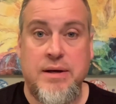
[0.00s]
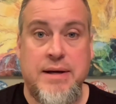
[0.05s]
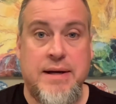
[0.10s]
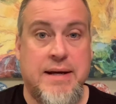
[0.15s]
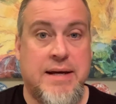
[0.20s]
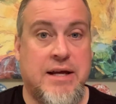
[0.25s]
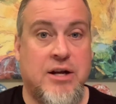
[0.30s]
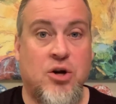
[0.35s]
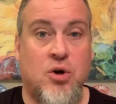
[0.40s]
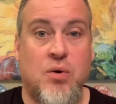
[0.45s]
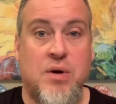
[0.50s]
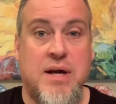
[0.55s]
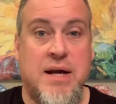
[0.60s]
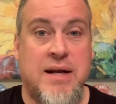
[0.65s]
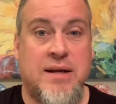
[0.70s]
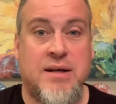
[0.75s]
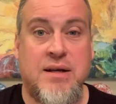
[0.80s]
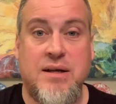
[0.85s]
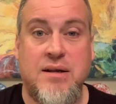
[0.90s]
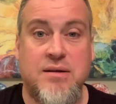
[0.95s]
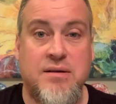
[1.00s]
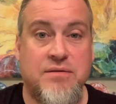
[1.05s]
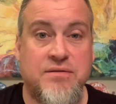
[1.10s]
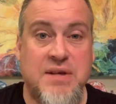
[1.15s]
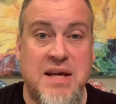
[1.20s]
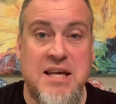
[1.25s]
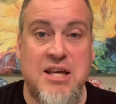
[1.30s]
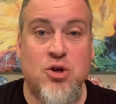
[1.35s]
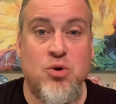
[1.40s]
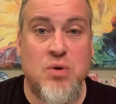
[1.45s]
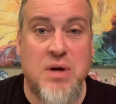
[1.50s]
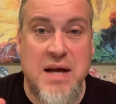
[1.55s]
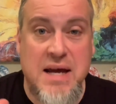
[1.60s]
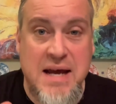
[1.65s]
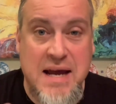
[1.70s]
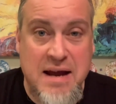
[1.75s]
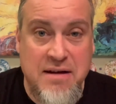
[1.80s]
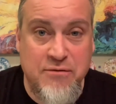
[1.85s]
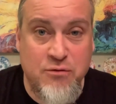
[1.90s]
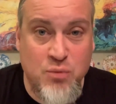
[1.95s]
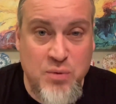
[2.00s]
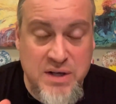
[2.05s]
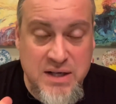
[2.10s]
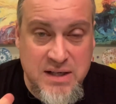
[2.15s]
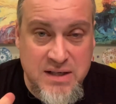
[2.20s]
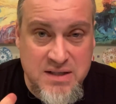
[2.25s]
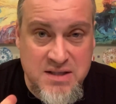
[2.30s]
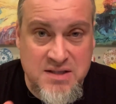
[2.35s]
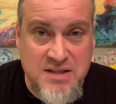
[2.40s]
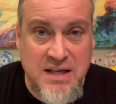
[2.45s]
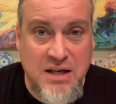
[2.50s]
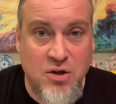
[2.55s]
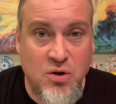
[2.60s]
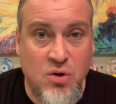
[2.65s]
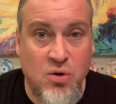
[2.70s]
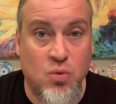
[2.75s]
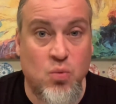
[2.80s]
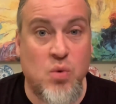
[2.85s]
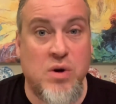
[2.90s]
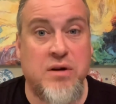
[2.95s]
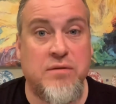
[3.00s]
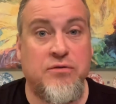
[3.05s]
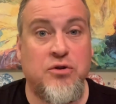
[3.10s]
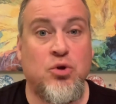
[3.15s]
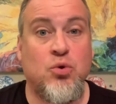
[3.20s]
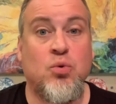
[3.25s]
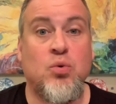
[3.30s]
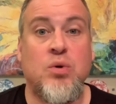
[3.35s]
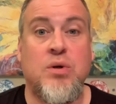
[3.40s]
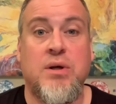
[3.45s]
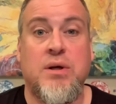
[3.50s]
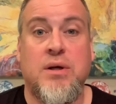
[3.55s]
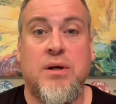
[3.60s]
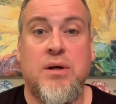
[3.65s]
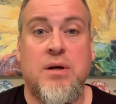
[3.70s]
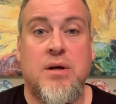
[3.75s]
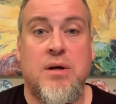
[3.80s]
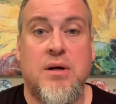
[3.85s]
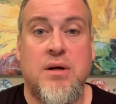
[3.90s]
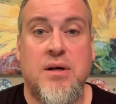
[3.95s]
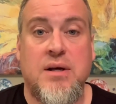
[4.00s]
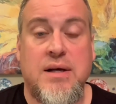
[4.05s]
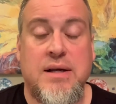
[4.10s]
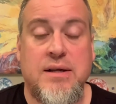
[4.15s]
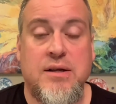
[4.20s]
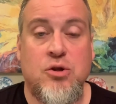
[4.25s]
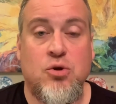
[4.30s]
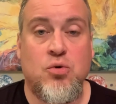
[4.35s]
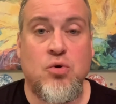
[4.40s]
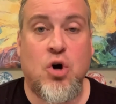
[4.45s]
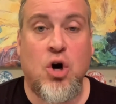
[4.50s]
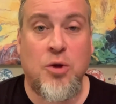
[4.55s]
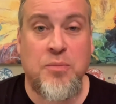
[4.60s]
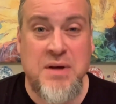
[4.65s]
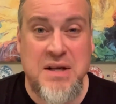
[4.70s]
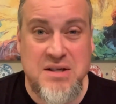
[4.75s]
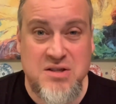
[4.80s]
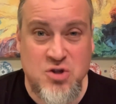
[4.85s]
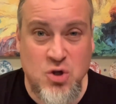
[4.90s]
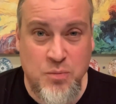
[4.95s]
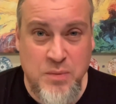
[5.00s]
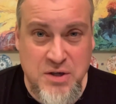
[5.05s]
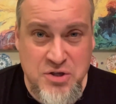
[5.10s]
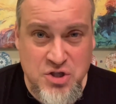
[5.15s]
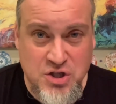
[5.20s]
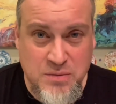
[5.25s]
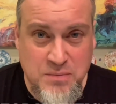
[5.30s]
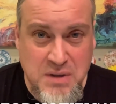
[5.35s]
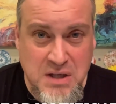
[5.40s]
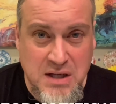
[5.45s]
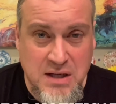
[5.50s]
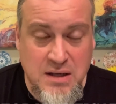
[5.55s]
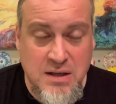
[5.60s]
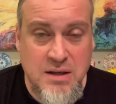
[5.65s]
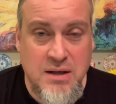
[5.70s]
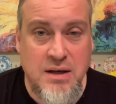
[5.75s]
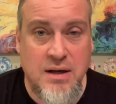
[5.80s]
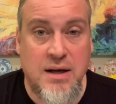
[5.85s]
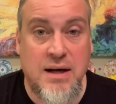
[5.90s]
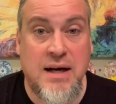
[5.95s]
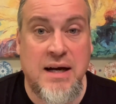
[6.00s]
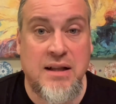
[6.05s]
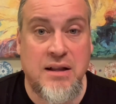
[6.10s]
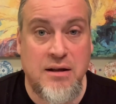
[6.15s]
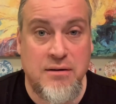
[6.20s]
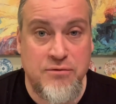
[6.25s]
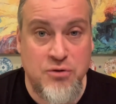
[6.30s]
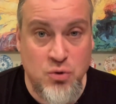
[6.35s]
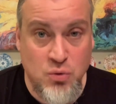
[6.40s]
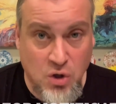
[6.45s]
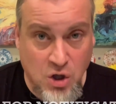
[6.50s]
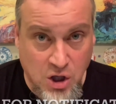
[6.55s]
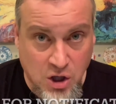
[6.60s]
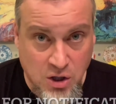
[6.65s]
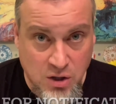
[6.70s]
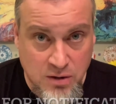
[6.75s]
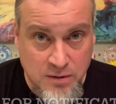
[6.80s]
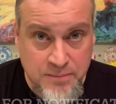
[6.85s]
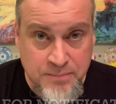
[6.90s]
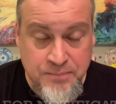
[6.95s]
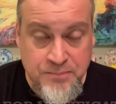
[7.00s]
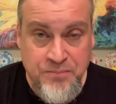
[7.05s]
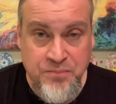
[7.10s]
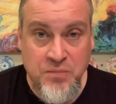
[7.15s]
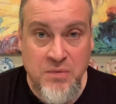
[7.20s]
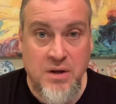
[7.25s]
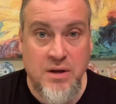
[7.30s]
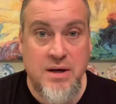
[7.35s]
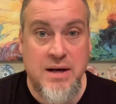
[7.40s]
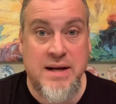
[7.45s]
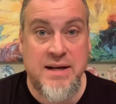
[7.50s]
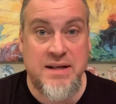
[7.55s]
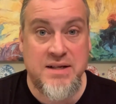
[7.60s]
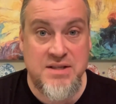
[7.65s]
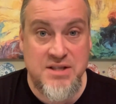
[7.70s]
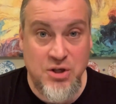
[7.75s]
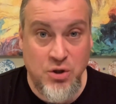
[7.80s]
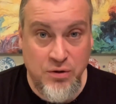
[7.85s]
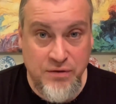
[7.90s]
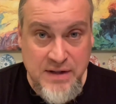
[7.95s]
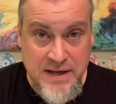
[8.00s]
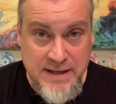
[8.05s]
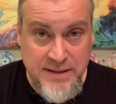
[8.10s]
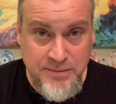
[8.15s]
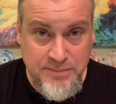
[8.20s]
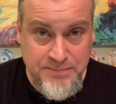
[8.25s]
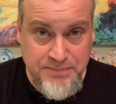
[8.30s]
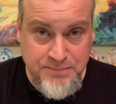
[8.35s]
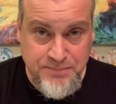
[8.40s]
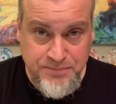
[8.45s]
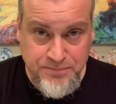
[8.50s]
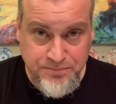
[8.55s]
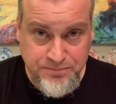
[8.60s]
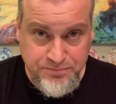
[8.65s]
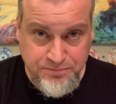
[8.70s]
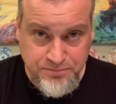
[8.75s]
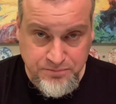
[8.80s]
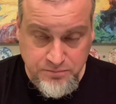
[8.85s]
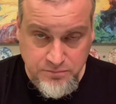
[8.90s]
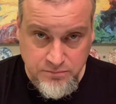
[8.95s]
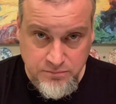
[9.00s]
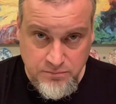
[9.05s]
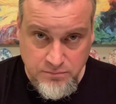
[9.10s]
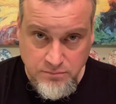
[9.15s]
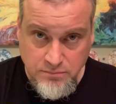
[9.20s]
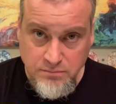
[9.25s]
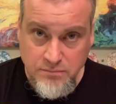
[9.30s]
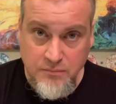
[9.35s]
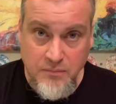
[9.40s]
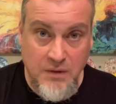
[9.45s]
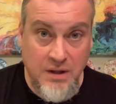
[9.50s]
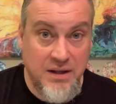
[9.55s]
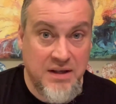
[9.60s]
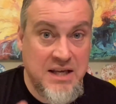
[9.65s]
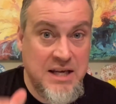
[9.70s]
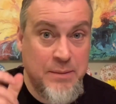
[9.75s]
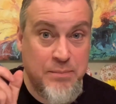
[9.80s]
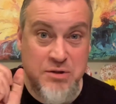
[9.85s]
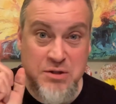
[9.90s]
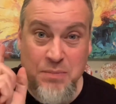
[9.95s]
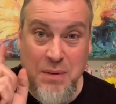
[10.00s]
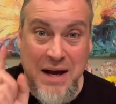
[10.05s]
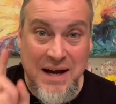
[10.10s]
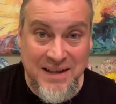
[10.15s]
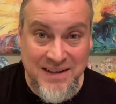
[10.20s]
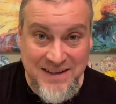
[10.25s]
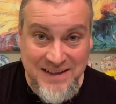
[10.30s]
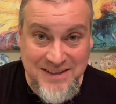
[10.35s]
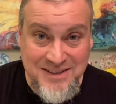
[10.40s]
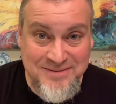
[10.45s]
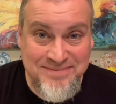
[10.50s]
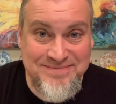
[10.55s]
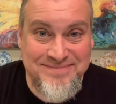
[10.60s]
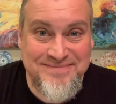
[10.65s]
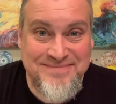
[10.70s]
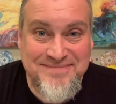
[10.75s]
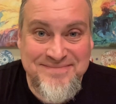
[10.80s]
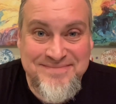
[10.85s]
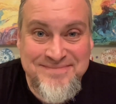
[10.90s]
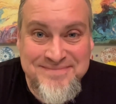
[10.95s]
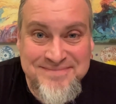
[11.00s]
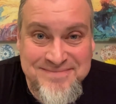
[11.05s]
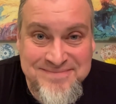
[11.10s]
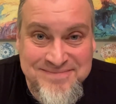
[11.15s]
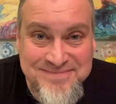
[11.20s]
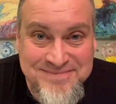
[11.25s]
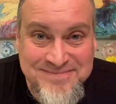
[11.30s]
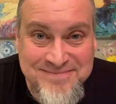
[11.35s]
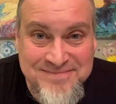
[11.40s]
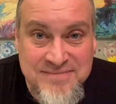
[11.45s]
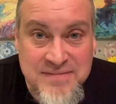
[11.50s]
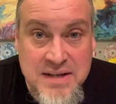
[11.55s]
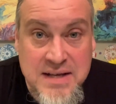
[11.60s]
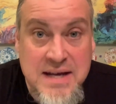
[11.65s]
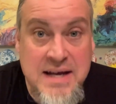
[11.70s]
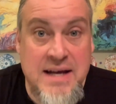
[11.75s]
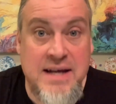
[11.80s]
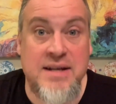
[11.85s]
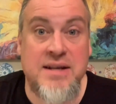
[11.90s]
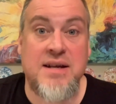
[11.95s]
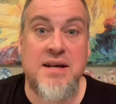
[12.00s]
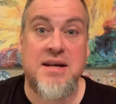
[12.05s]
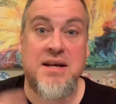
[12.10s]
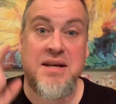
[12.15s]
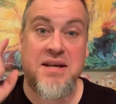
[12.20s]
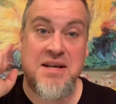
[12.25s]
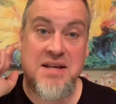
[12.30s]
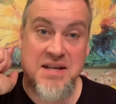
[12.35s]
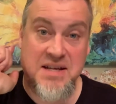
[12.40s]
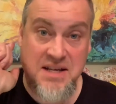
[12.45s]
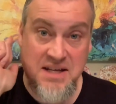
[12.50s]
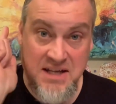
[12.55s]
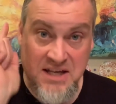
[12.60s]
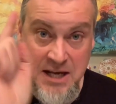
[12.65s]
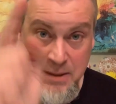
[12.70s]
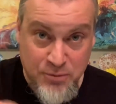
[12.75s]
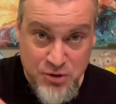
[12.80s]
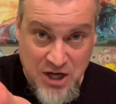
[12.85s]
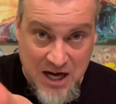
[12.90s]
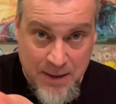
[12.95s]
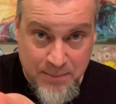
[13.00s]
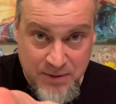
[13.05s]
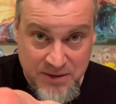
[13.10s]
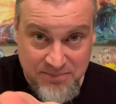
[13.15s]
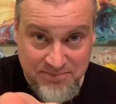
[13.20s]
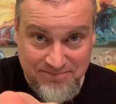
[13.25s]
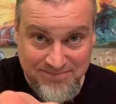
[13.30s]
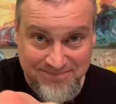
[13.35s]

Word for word: you know, and thank you every single one of you. you all mean so much to me. I love you all. And until then, keep smiling and keep shopping.